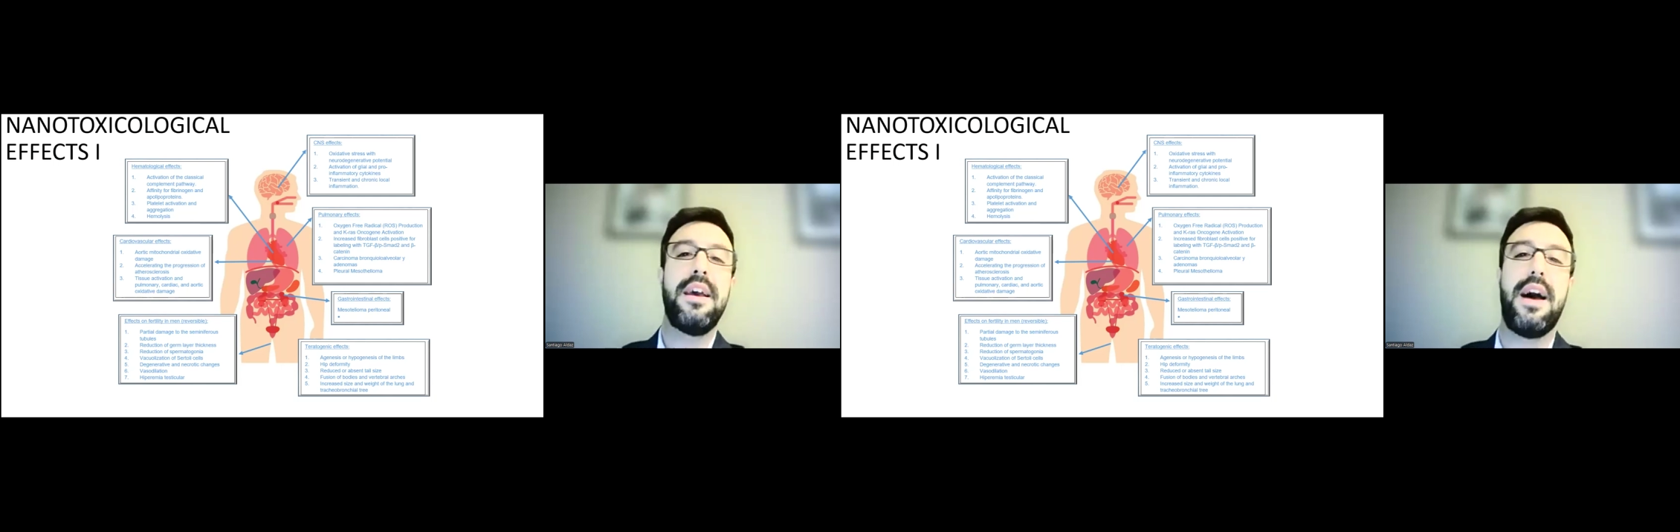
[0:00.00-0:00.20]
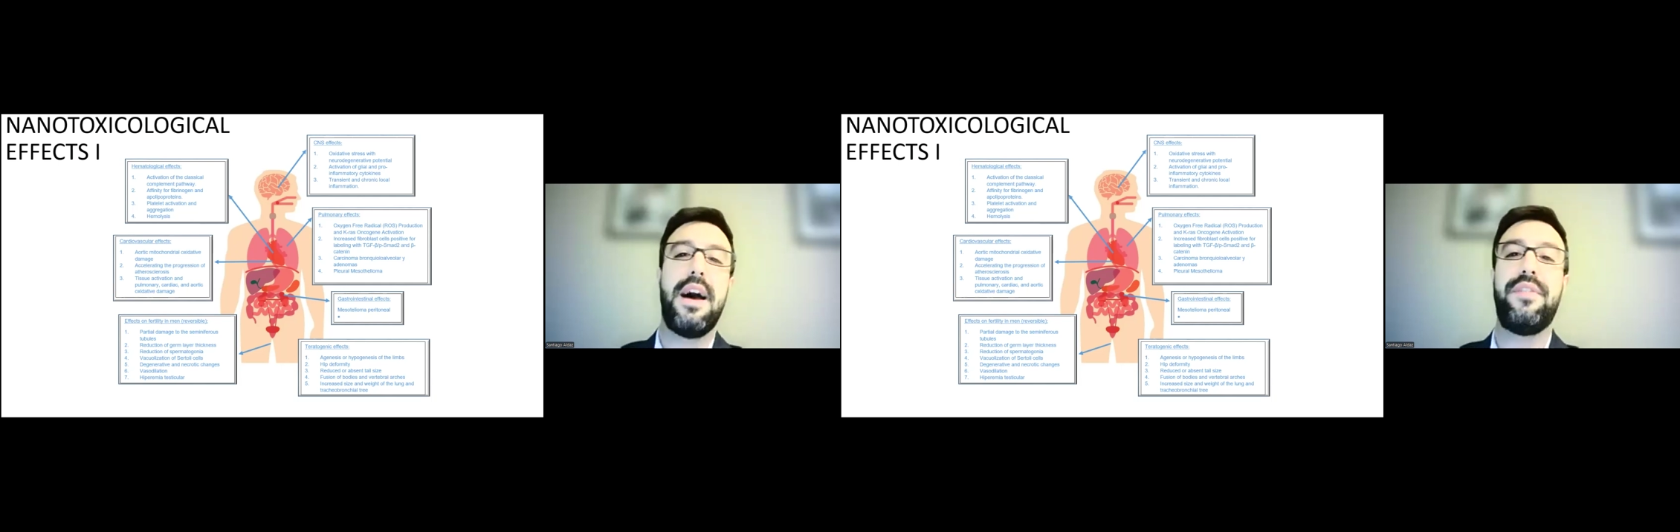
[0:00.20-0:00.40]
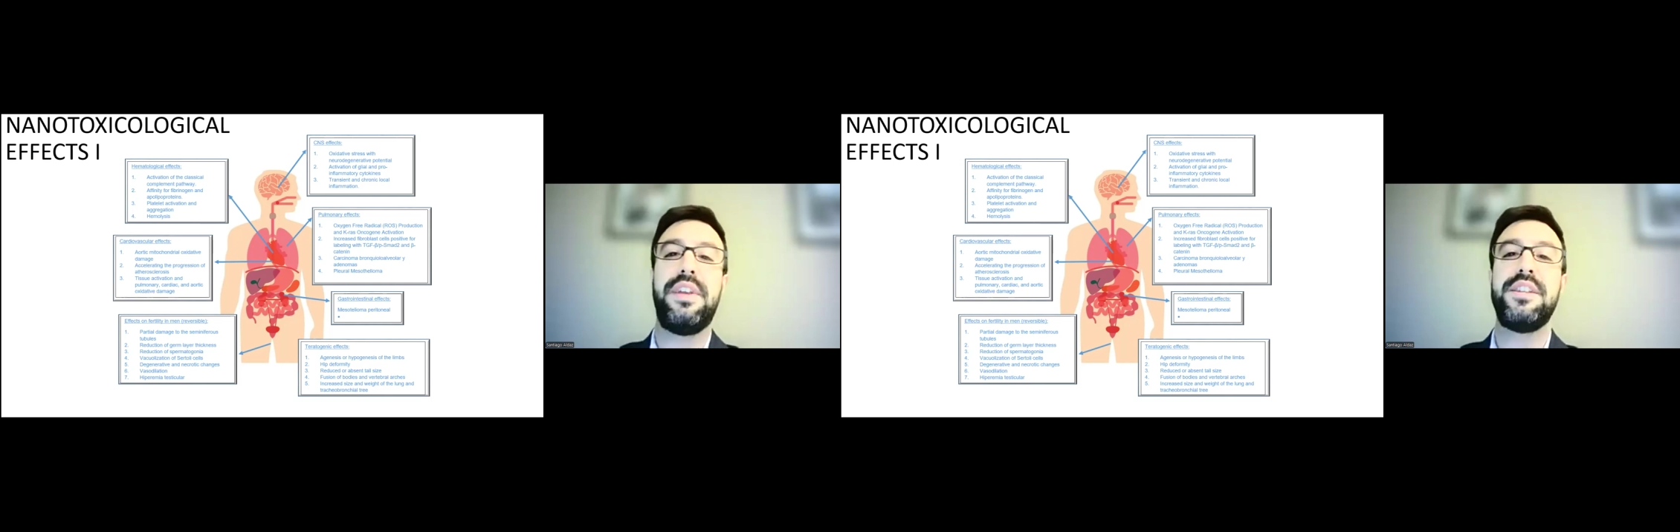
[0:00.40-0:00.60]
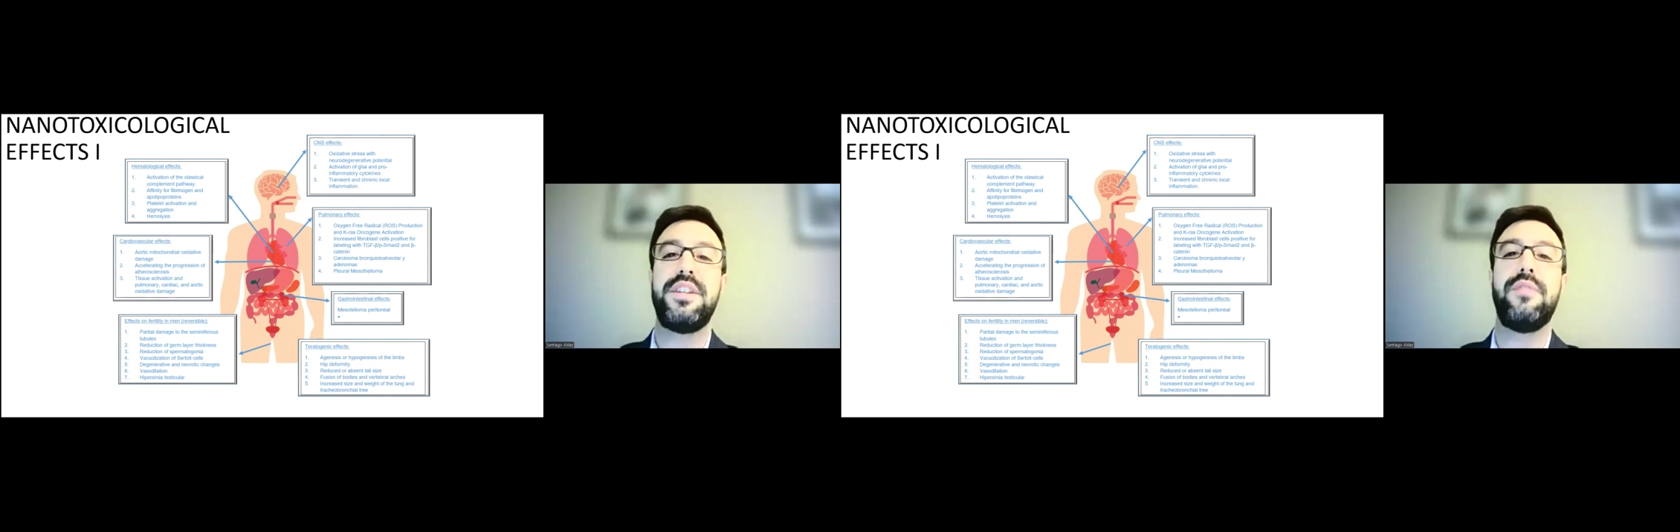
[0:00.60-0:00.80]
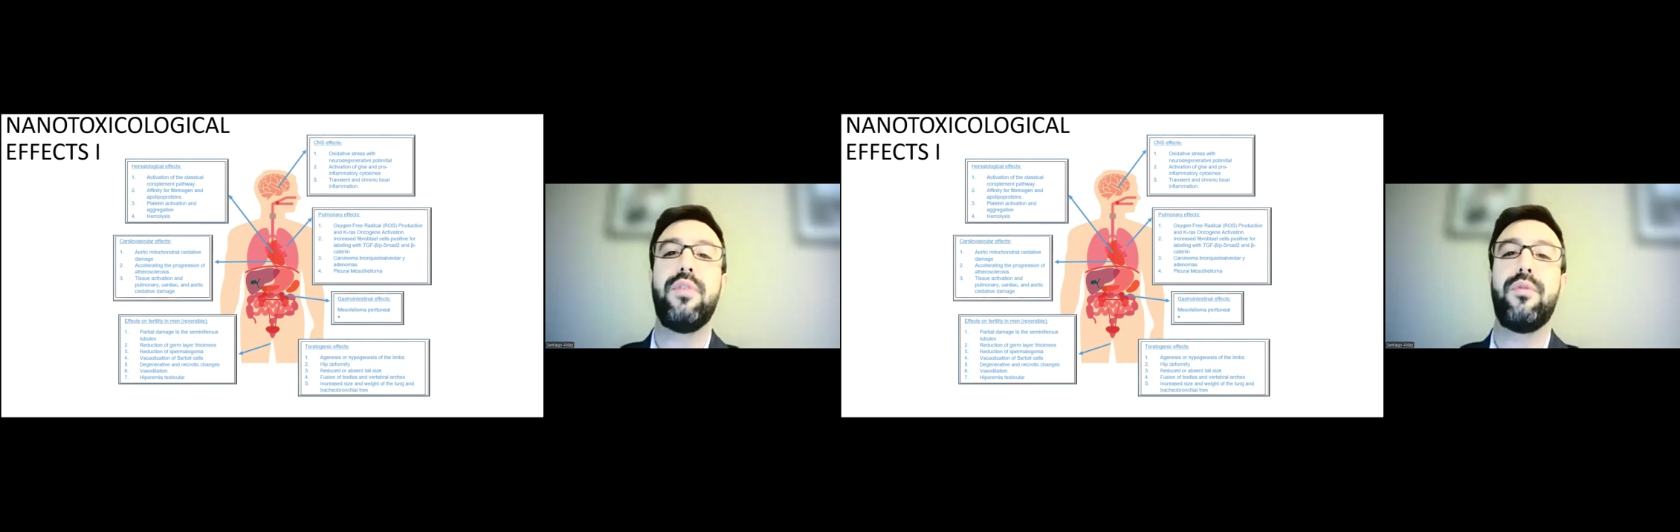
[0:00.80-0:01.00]

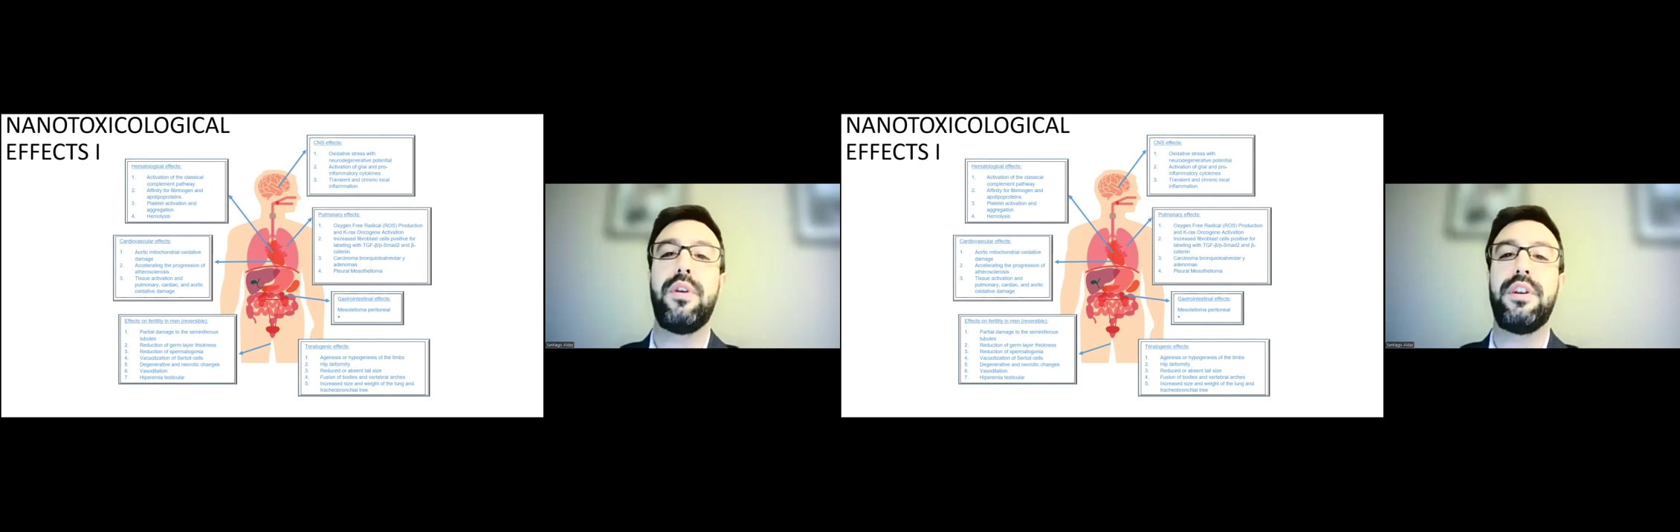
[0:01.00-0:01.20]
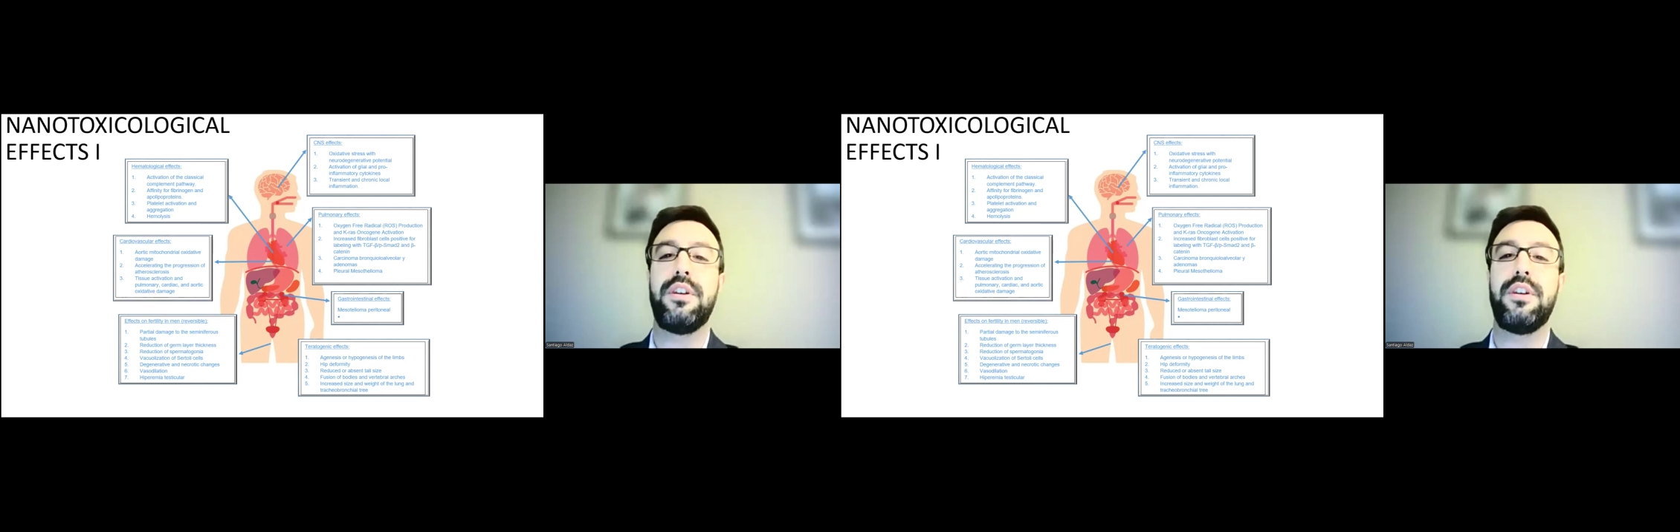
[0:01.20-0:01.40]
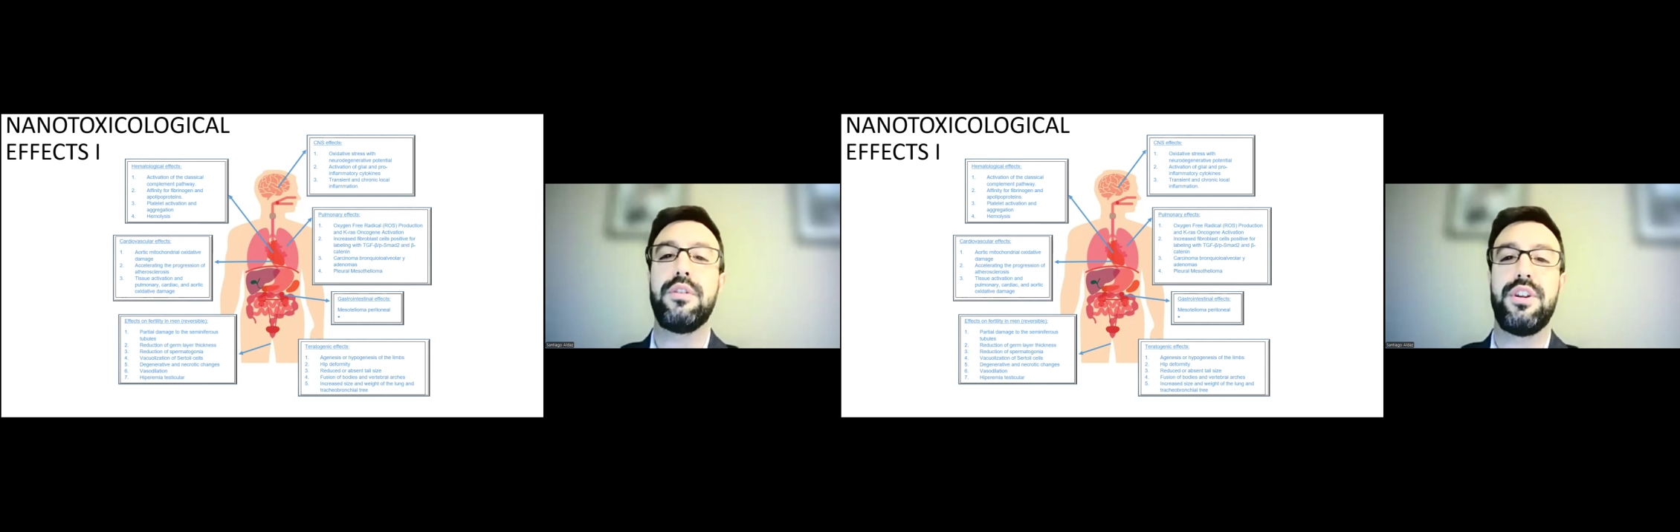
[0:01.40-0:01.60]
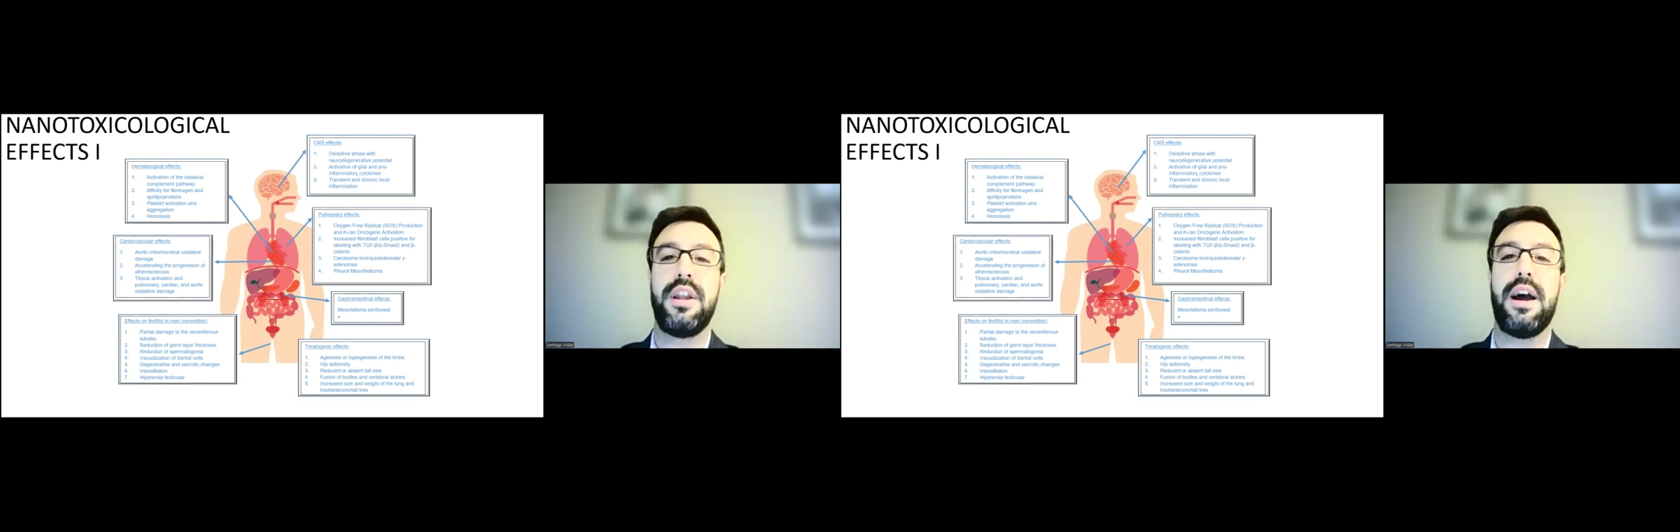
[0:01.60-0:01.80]
affinity for purinogen